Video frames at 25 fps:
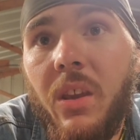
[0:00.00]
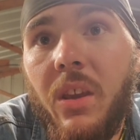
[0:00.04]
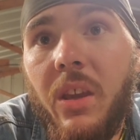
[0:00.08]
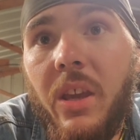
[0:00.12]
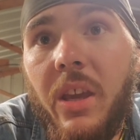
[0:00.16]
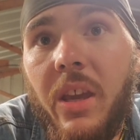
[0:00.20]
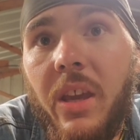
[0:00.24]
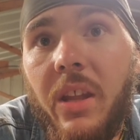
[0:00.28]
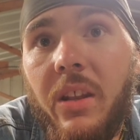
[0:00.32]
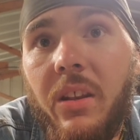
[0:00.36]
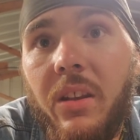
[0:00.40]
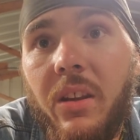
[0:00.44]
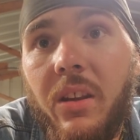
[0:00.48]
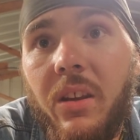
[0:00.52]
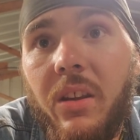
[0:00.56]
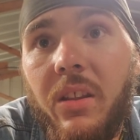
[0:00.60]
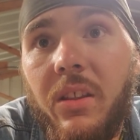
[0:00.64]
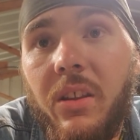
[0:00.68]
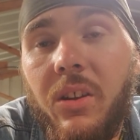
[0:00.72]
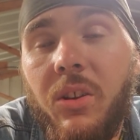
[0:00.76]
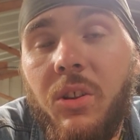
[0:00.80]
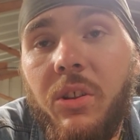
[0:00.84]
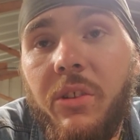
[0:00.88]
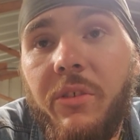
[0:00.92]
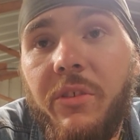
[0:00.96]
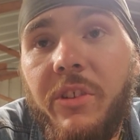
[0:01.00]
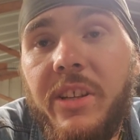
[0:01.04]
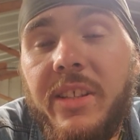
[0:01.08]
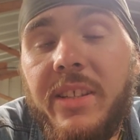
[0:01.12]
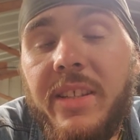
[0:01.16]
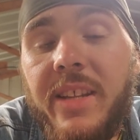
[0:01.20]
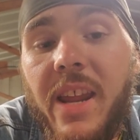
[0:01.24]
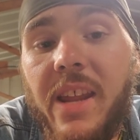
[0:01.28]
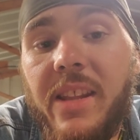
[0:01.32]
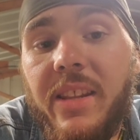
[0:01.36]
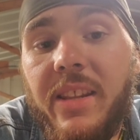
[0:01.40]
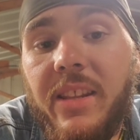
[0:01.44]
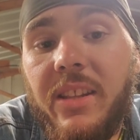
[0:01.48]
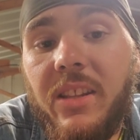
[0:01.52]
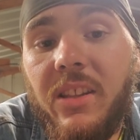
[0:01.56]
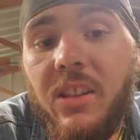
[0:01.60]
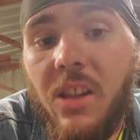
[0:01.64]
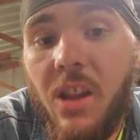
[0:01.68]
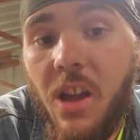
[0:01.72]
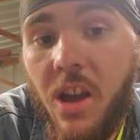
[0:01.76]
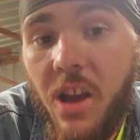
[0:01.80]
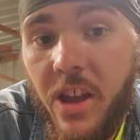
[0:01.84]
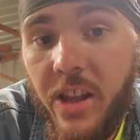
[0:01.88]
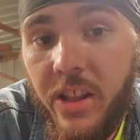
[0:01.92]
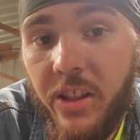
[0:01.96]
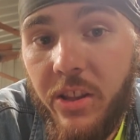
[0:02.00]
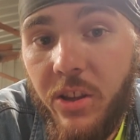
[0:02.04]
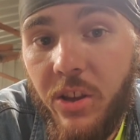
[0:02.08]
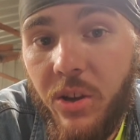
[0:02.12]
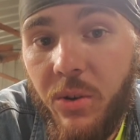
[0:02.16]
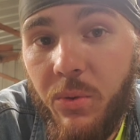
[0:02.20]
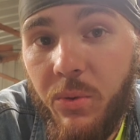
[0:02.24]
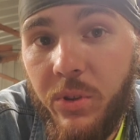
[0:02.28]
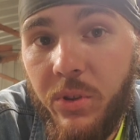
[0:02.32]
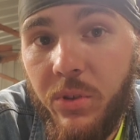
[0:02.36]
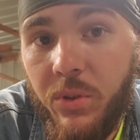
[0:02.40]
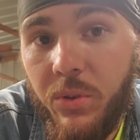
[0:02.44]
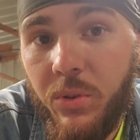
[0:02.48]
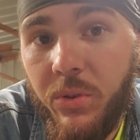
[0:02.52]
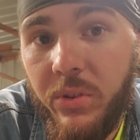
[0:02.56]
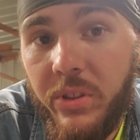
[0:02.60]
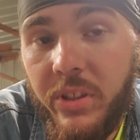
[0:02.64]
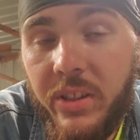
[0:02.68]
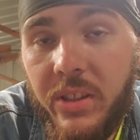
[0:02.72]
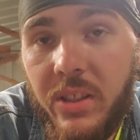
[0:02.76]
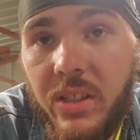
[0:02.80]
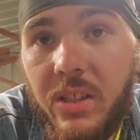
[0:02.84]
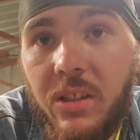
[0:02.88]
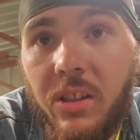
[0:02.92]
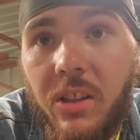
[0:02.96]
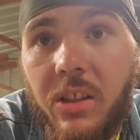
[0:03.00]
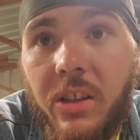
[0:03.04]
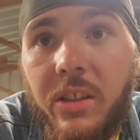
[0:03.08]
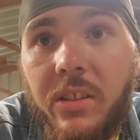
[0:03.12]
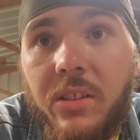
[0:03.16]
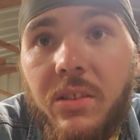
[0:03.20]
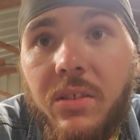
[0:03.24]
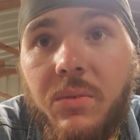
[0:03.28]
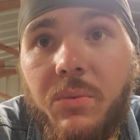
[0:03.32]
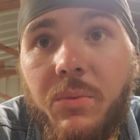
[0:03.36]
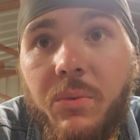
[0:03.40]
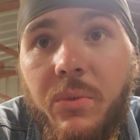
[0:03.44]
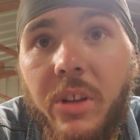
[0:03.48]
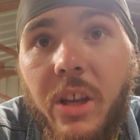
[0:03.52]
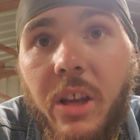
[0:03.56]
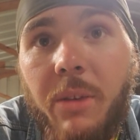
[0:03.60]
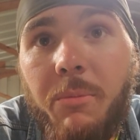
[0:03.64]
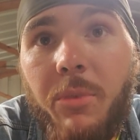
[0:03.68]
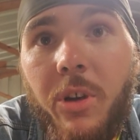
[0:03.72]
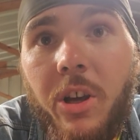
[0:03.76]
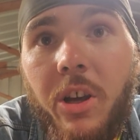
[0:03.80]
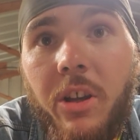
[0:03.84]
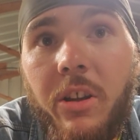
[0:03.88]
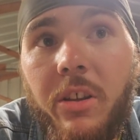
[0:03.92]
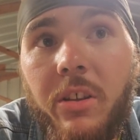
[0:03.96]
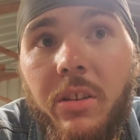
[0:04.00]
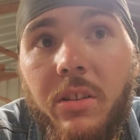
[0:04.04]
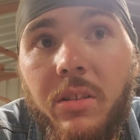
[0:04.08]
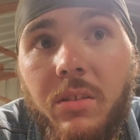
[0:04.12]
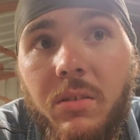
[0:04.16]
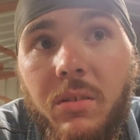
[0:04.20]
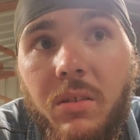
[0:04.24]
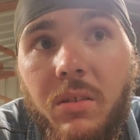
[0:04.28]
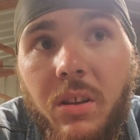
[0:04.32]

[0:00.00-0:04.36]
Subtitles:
And the only reason I did not go with a dual disc clutch when I bought it,